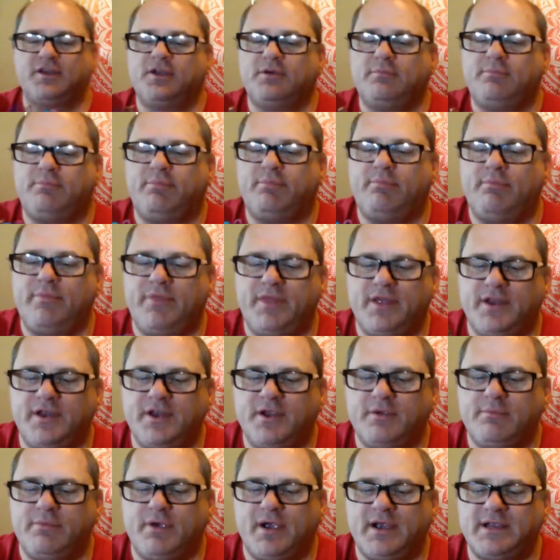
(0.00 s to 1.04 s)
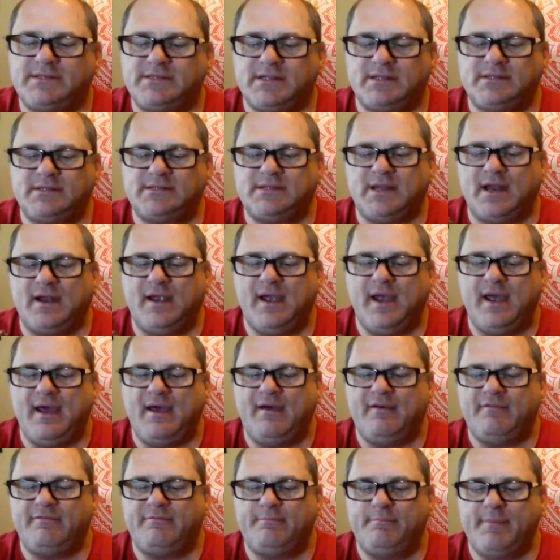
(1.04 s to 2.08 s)
the new bracelets that I
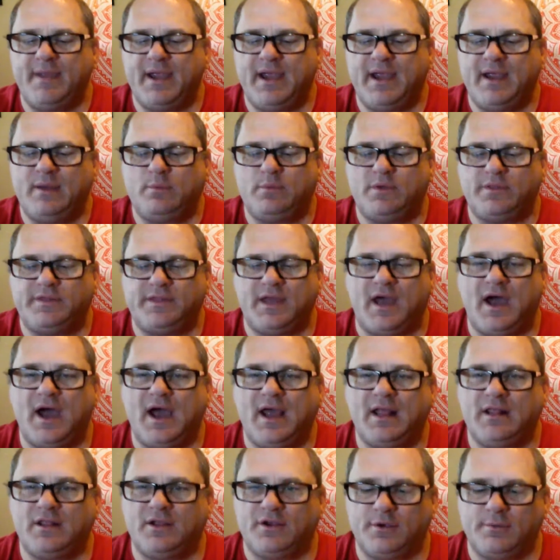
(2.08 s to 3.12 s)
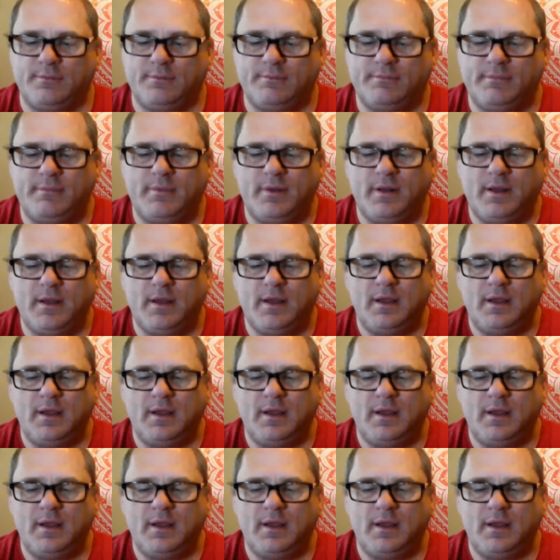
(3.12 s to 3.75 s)
have made with the iLoom,